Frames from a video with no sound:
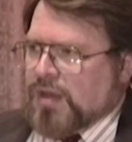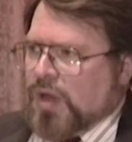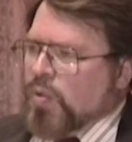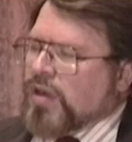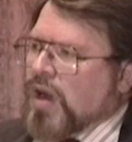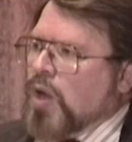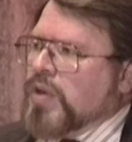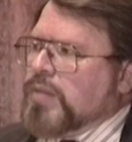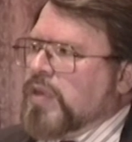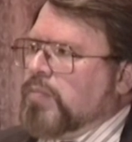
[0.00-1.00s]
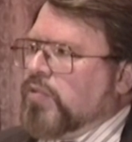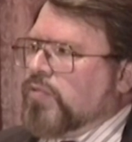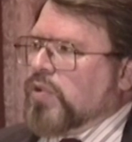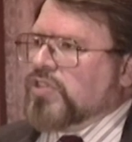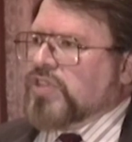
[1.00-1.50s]
I wonder how many people,
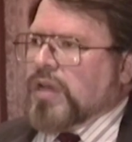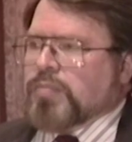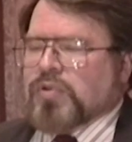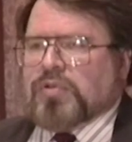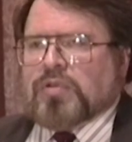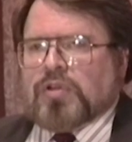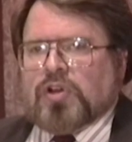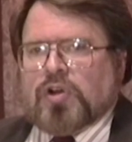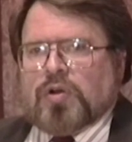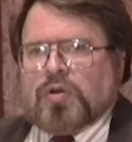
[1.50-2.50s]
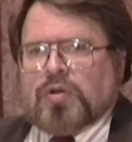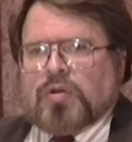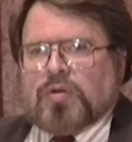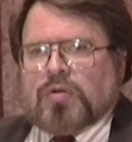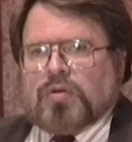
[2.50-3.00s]
for example,
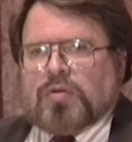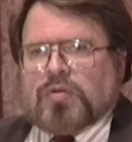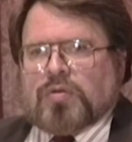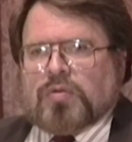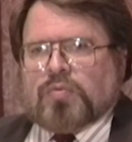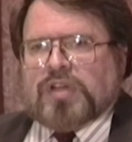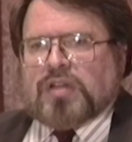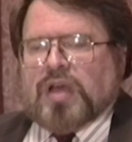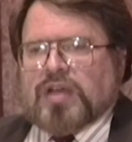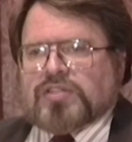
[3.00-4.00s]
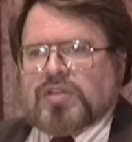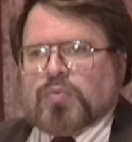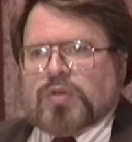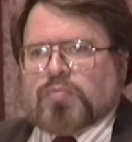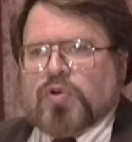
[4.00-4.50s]
realize that
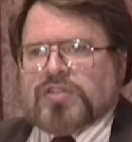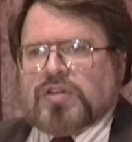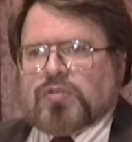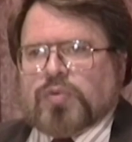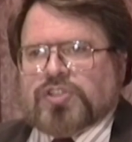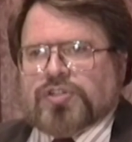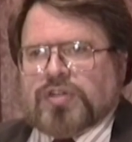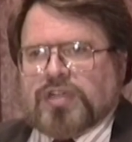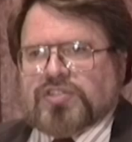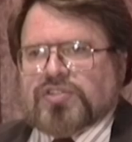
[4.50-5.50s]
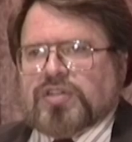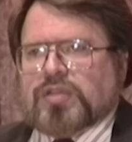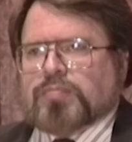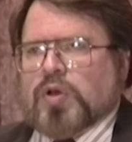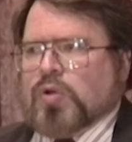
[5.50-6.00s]
when President Richard Nixon
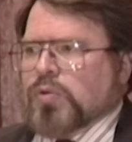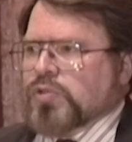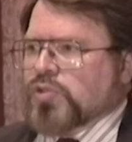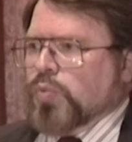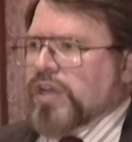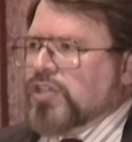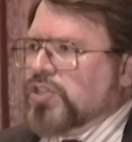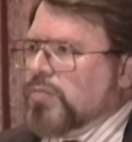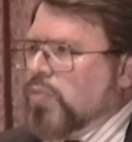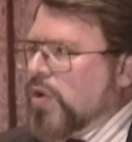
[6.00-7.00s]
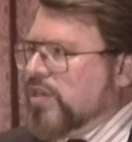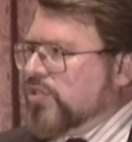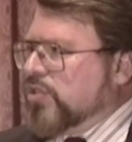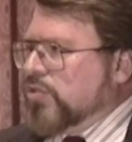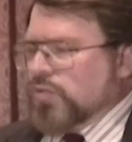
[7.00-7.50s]
imposed wage and
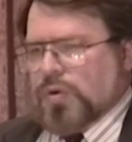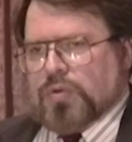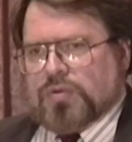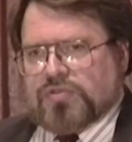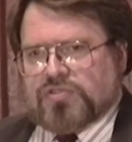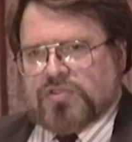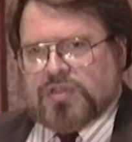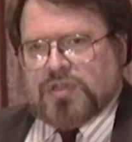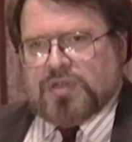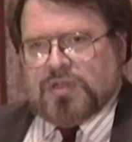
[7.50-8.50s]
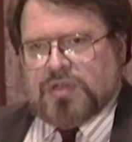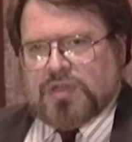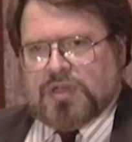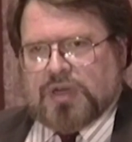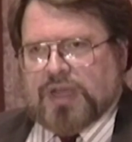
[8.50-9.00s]
price controls
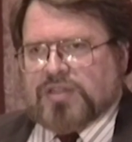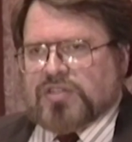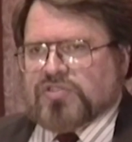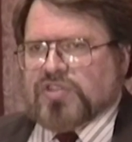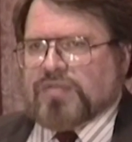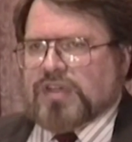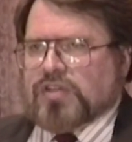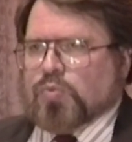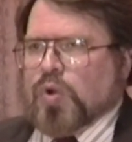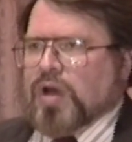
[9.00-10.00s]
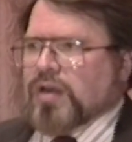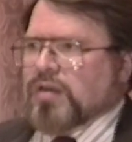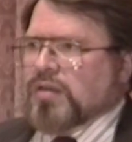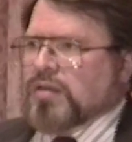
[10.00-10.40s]
in 1971,